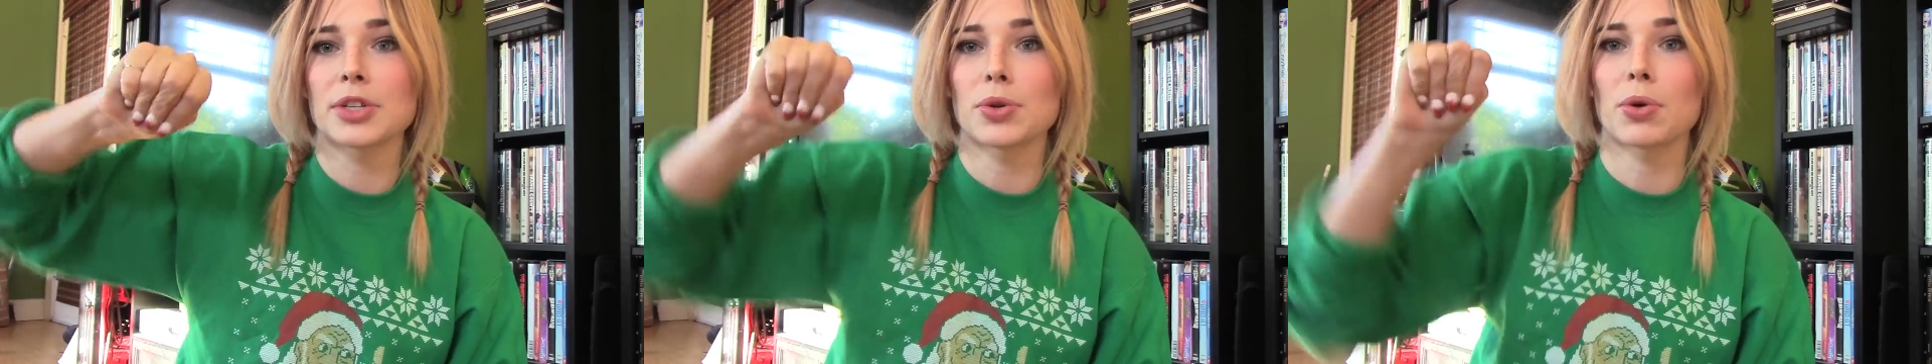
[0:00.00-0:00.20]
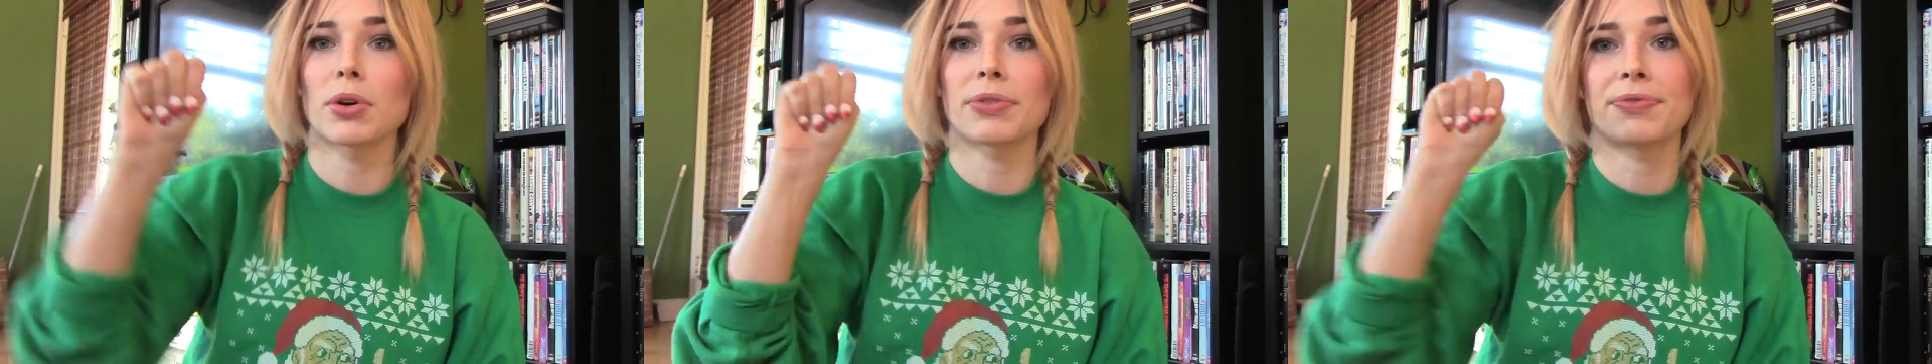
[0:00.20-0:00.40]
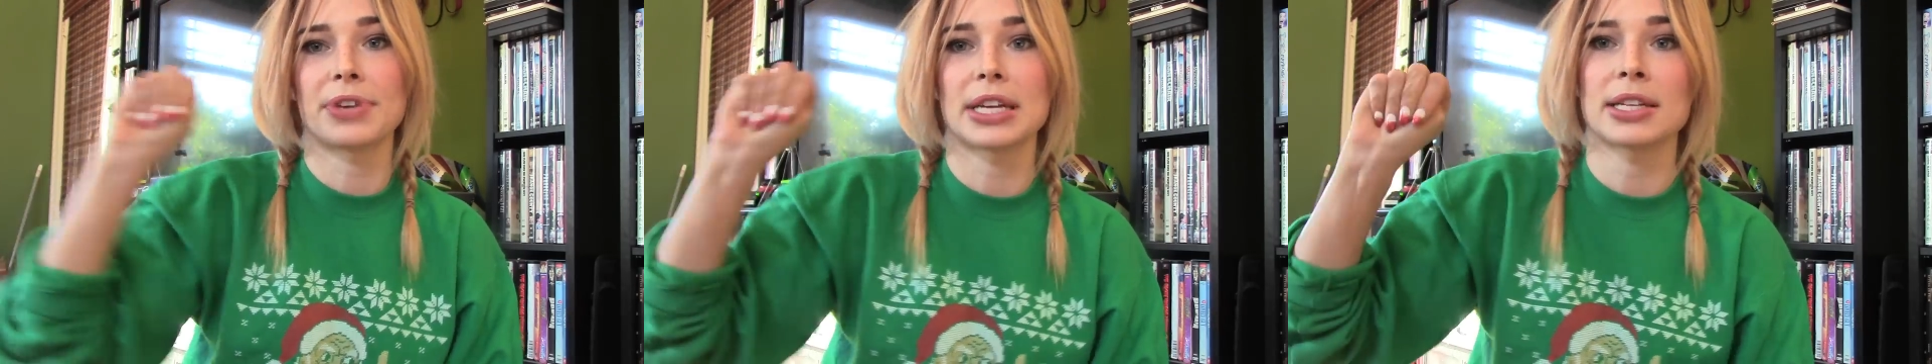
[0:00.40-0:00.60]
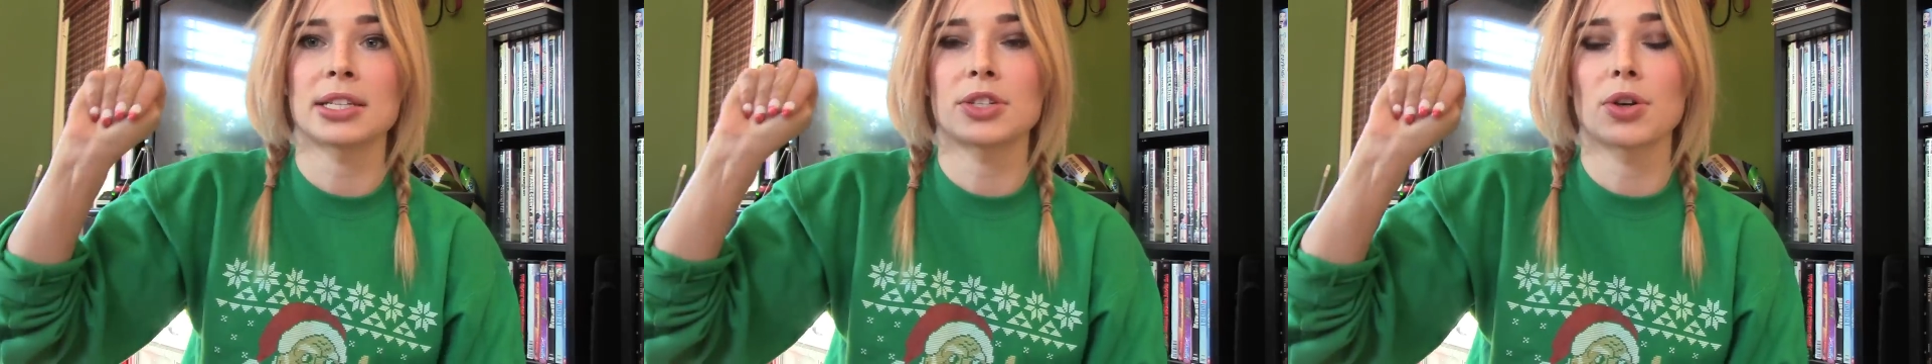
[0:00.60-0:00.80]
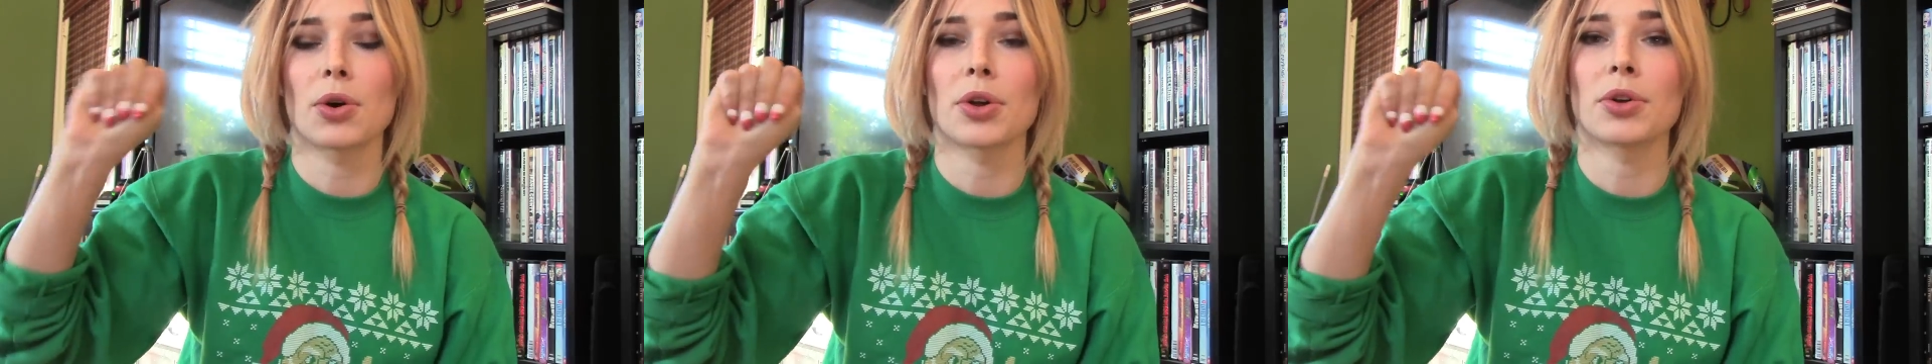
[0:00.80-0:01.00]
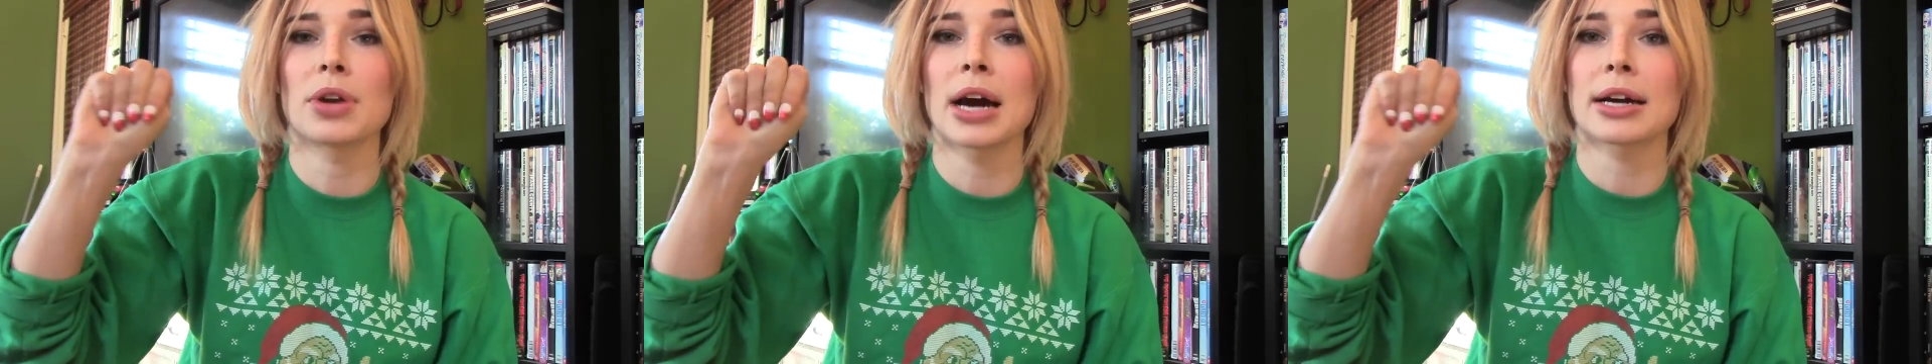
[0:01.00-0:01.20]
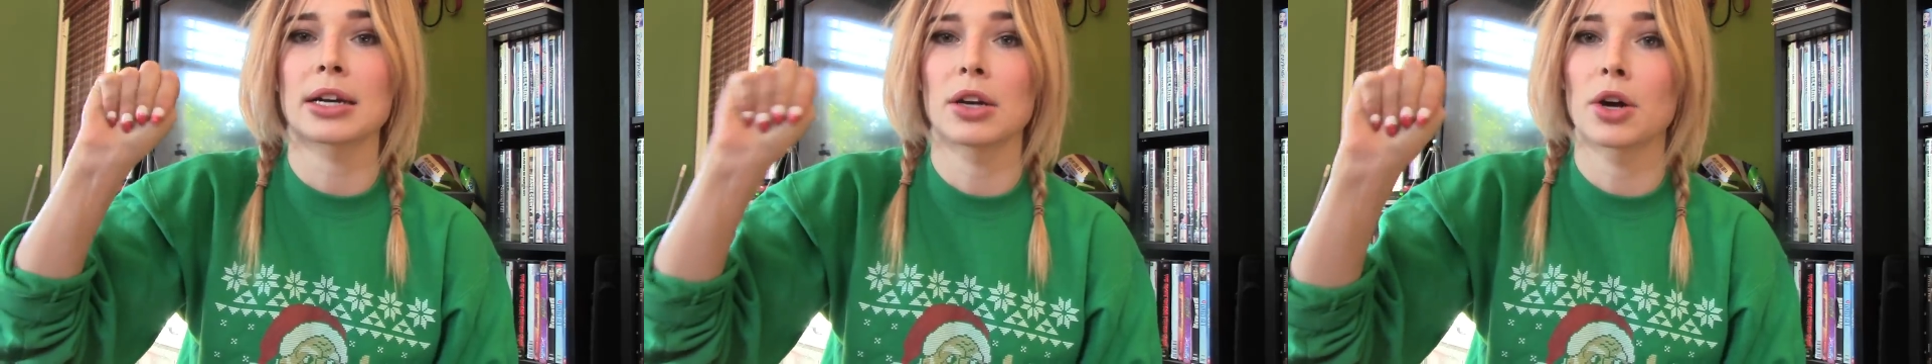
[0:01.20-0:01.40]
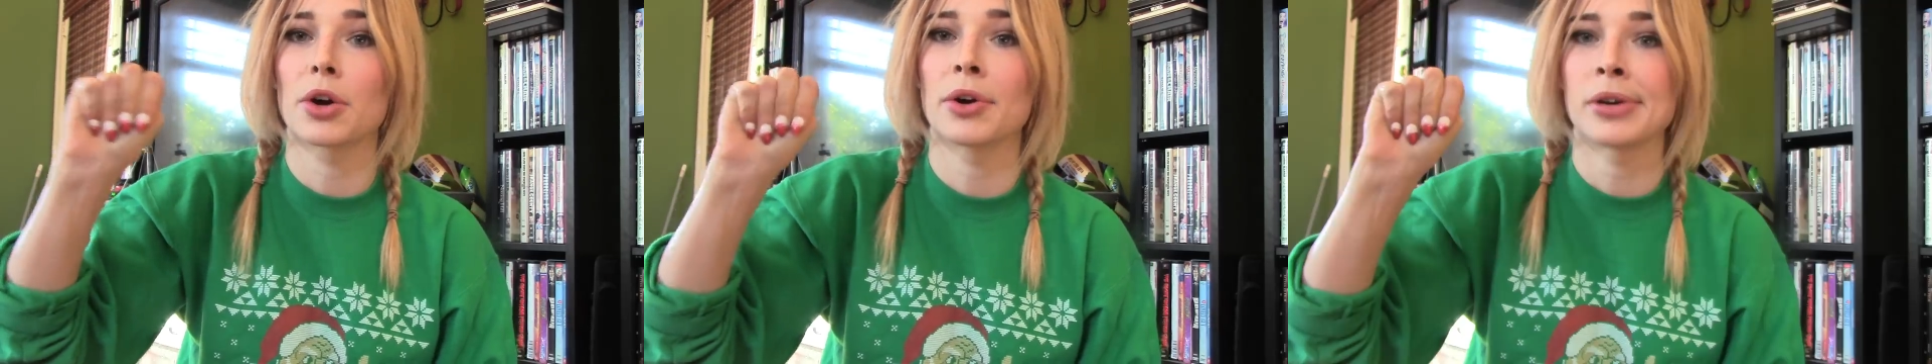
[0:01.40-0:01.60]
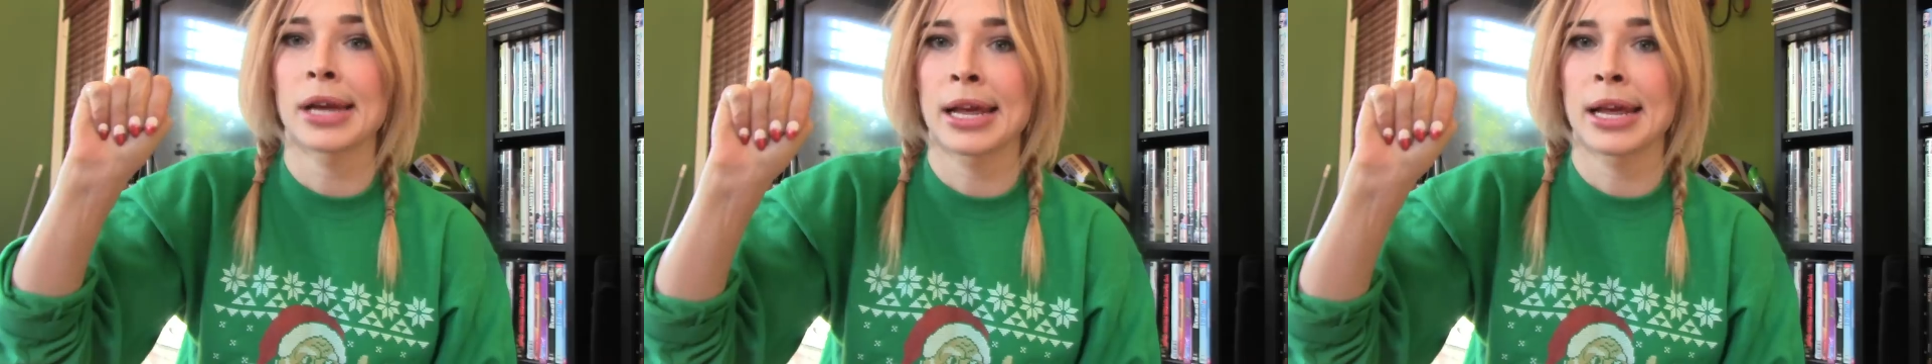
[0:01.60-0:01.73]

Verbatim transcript: your fist so you're not going to hurt